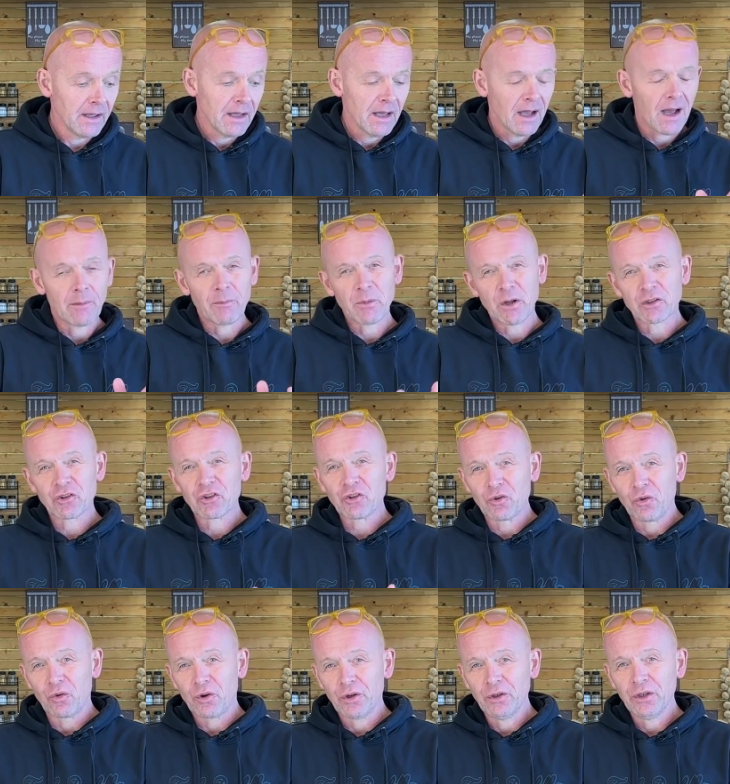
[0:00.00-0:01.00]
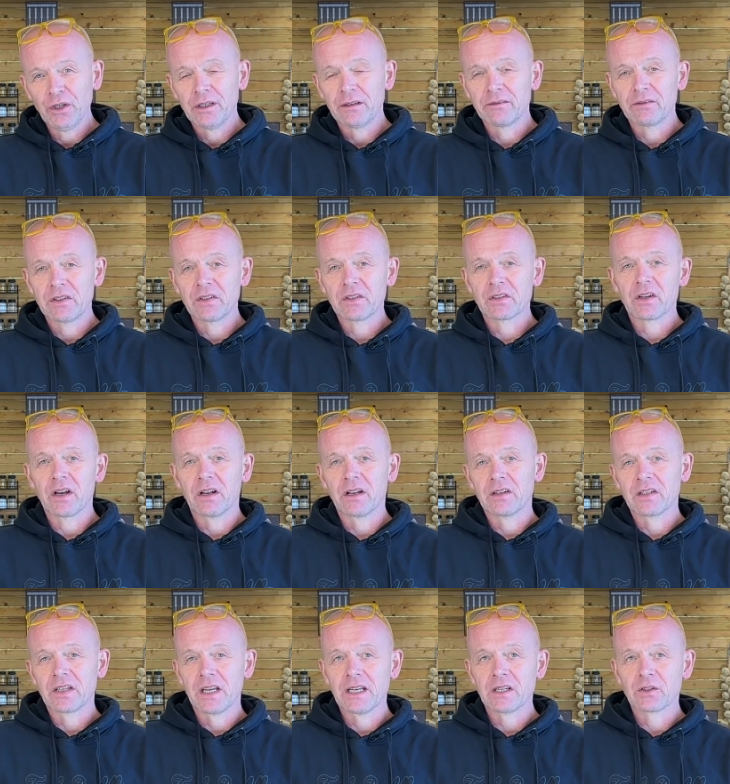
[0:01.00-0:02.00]
I'm not sure if this is going to
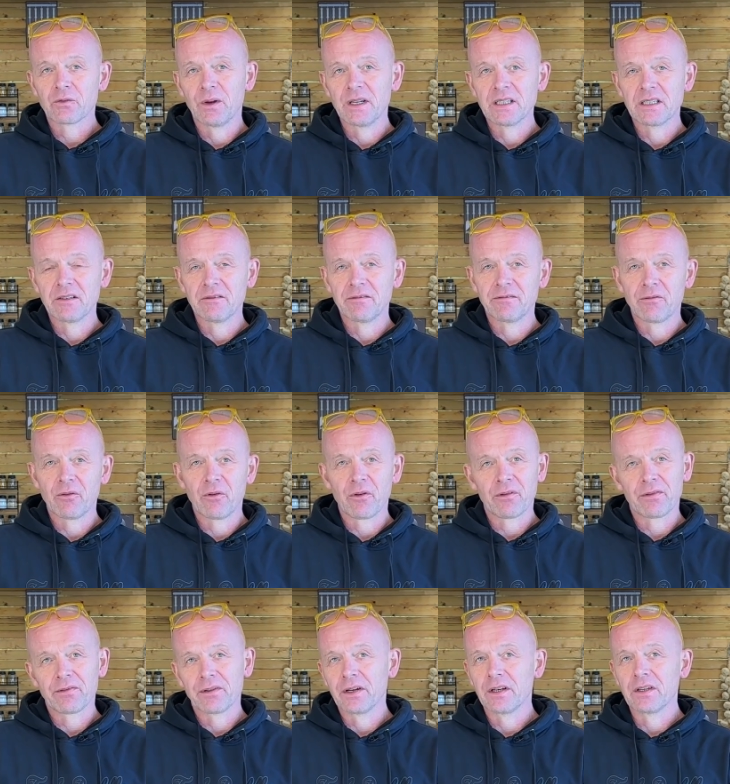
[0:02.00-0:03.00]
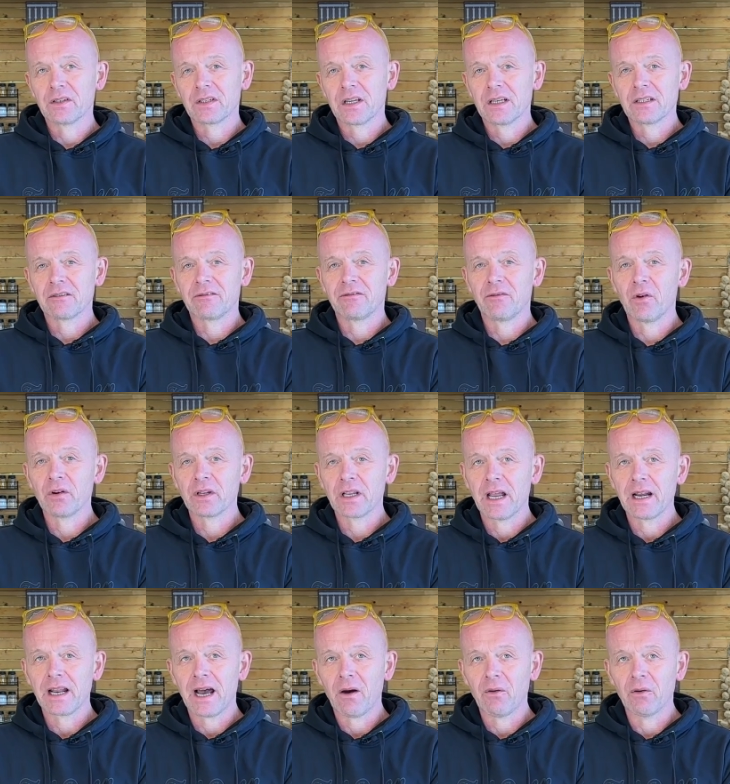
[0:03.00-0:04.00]
take 24, 36 or
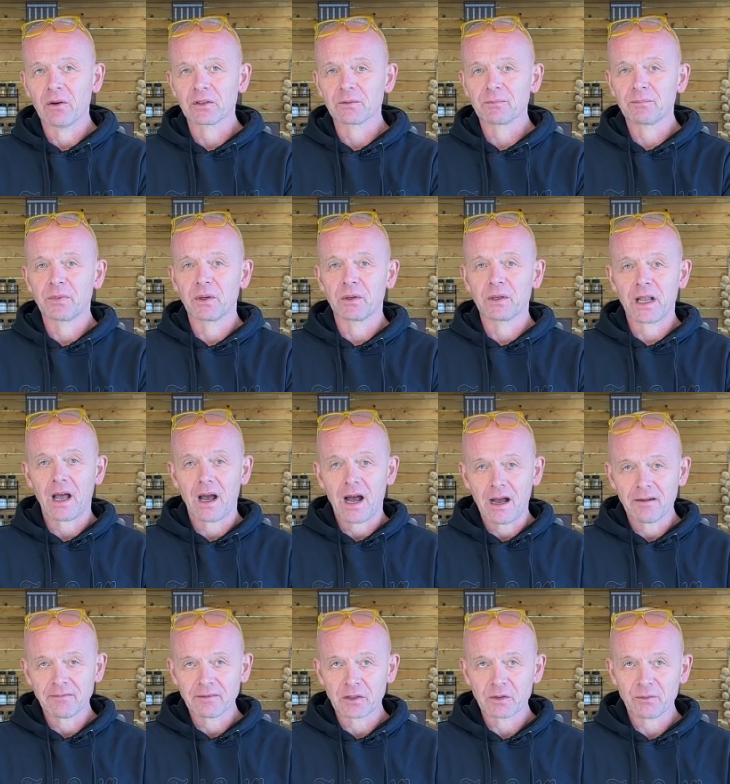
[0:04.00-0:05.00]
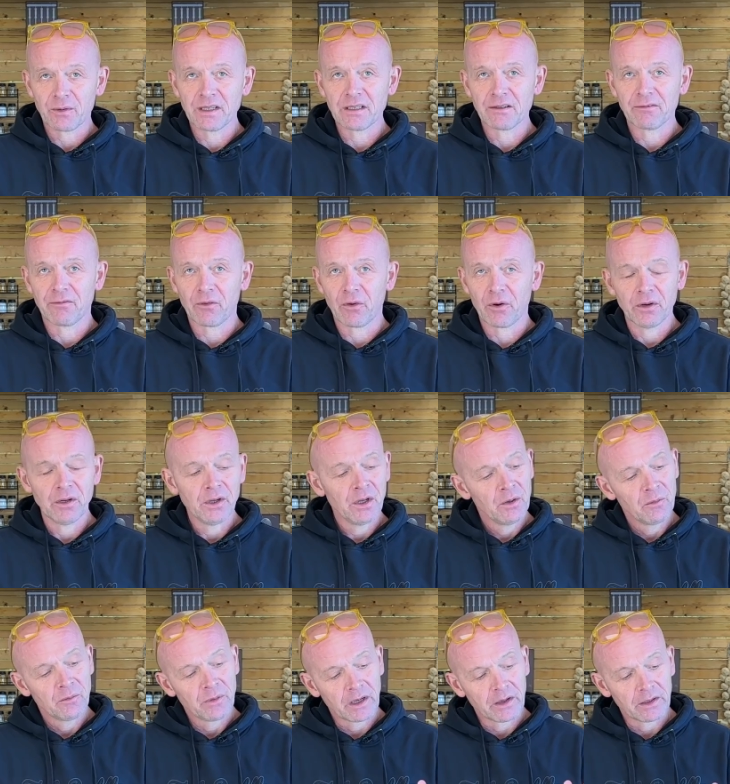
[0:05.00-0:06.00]
48 hours, but after 24,
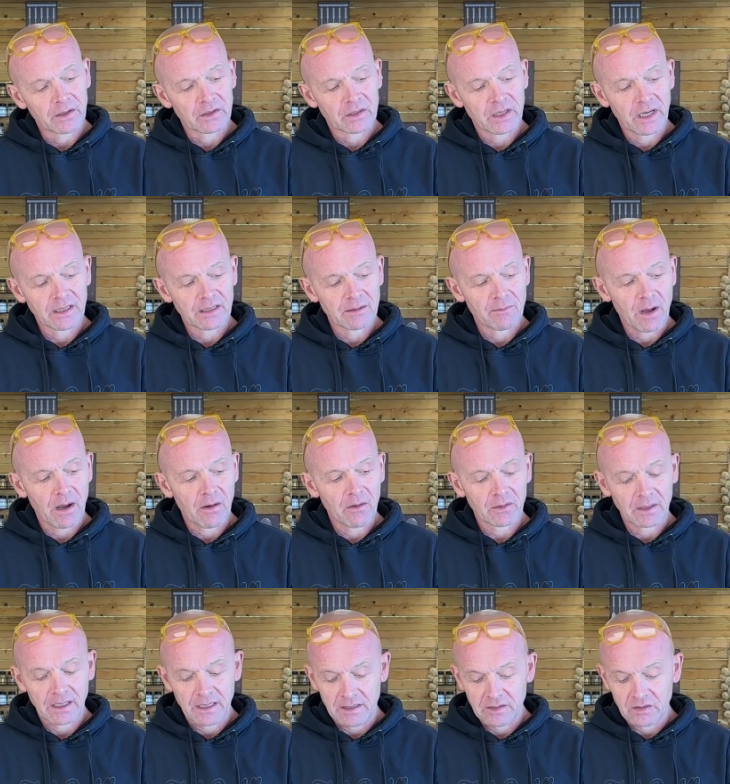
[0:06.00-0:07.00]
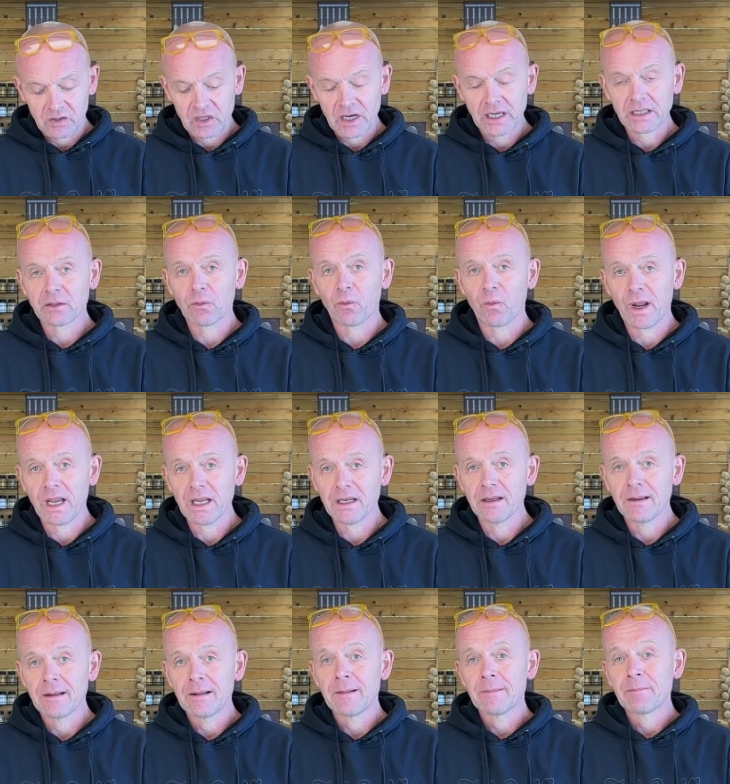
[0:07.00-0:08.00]
we're going to take them out and check the
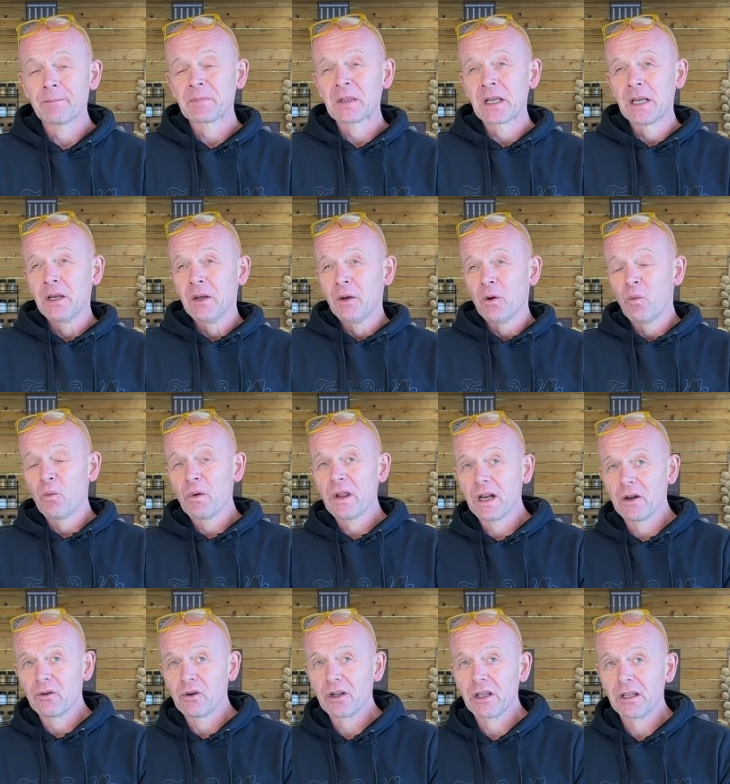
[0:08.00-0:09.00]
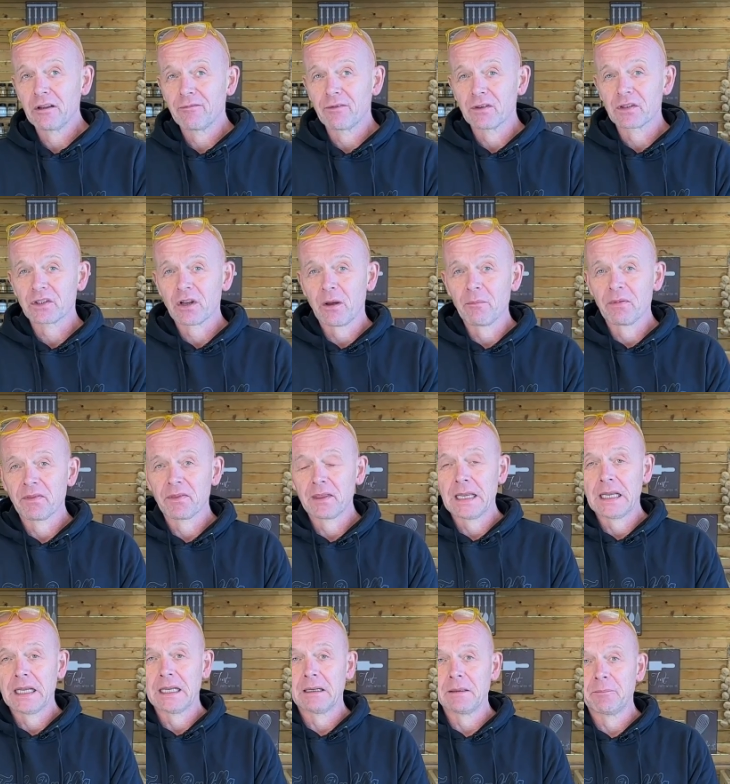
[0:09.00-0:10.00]
weight. We are looking for
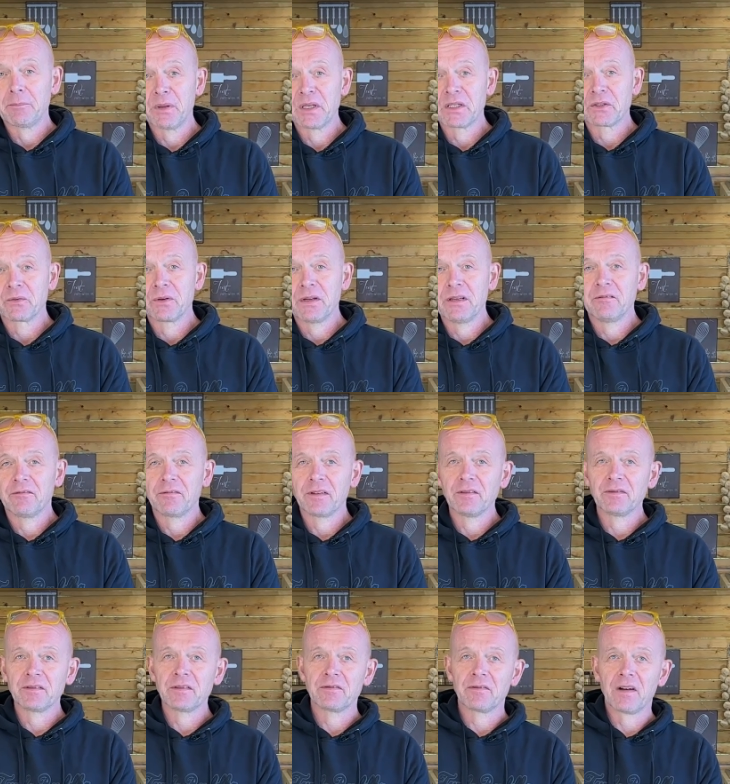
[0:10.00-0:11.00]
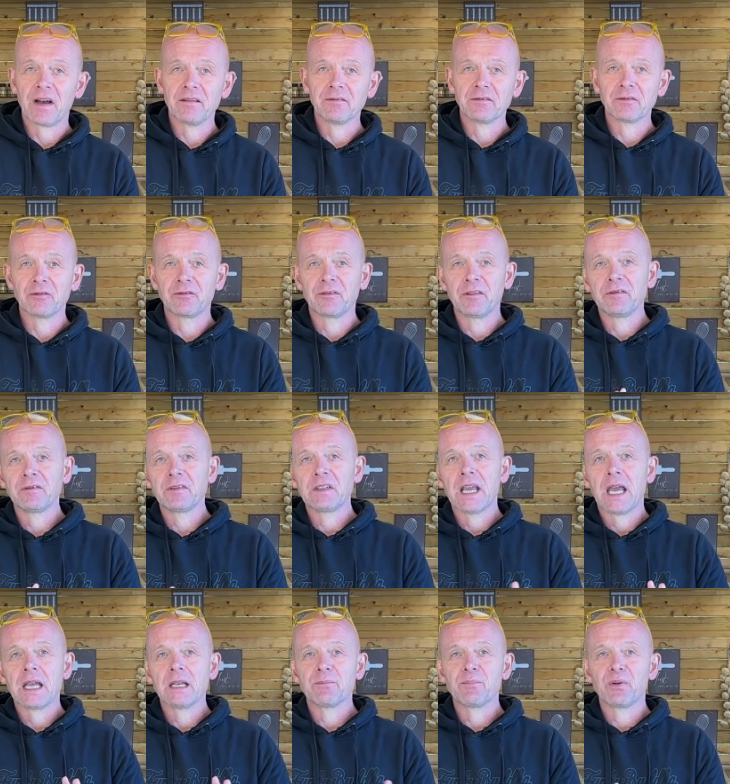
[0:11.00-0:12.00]
something between 55 to
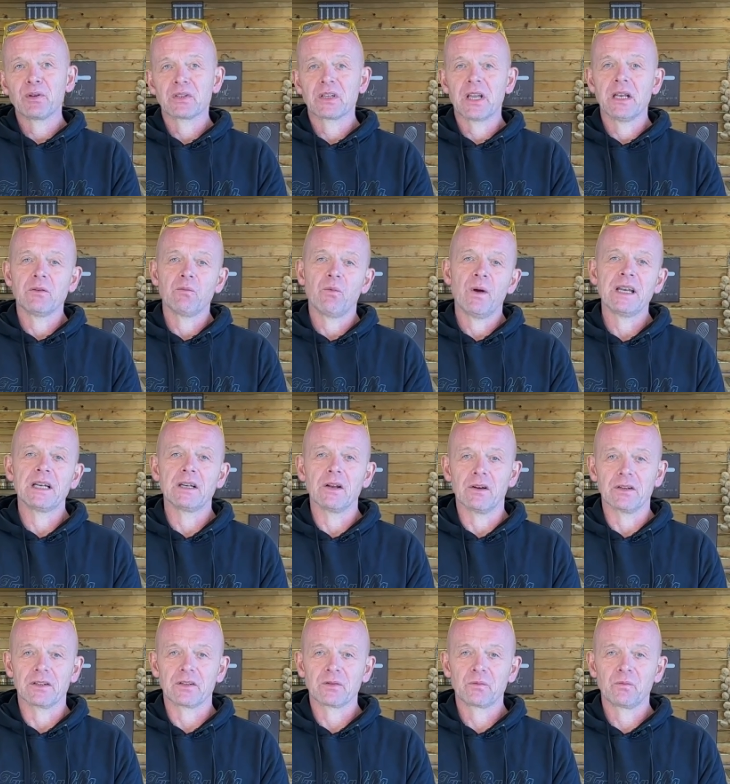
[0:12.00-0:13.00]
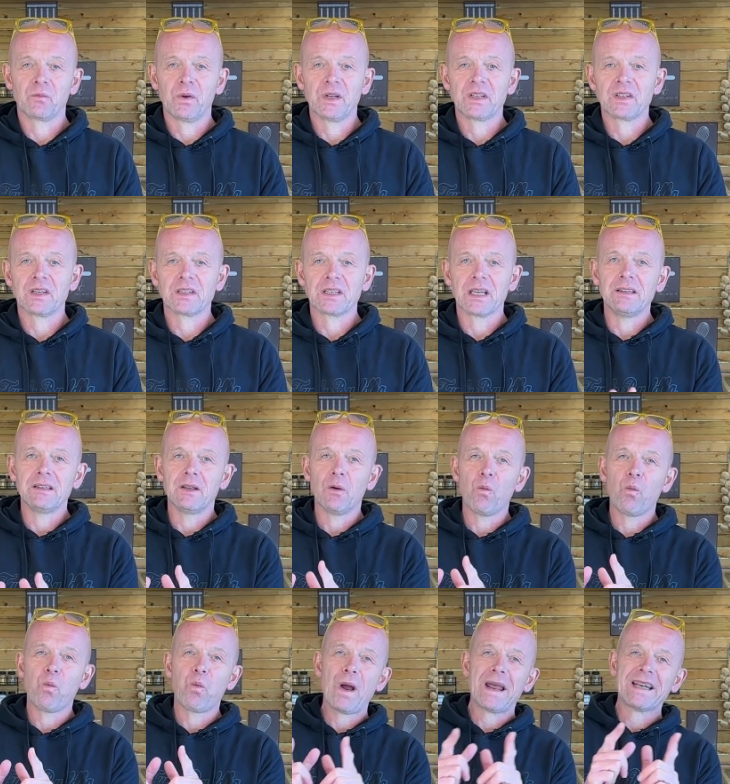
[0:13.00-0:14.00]
58% weight loss, which is in the
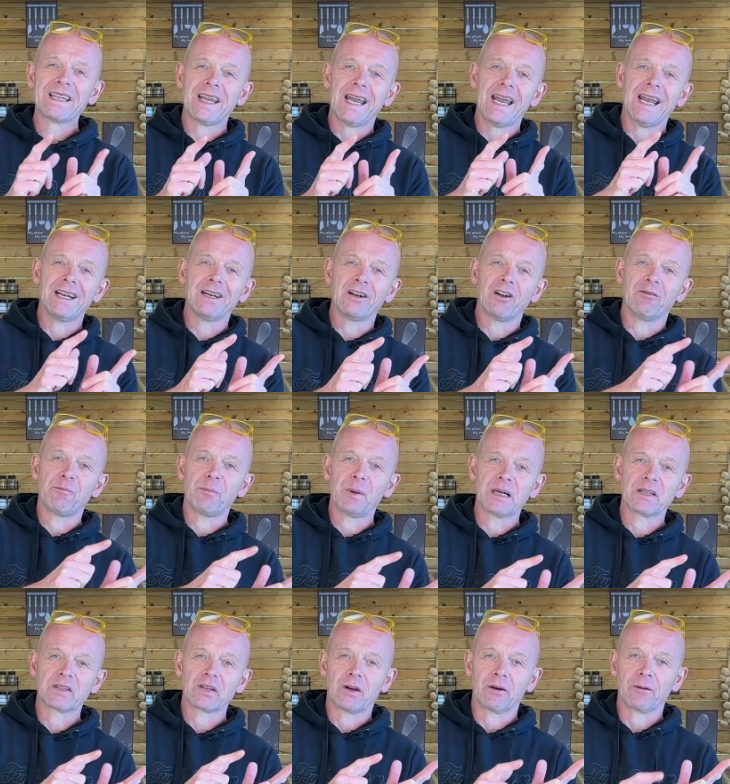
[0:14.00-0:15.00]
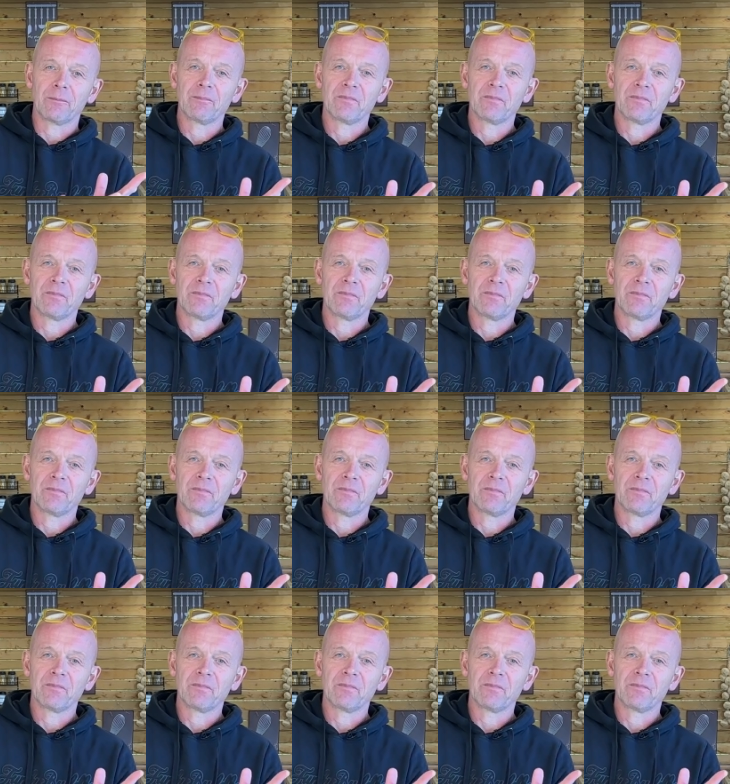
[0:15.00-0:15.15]
wet end of Biltong.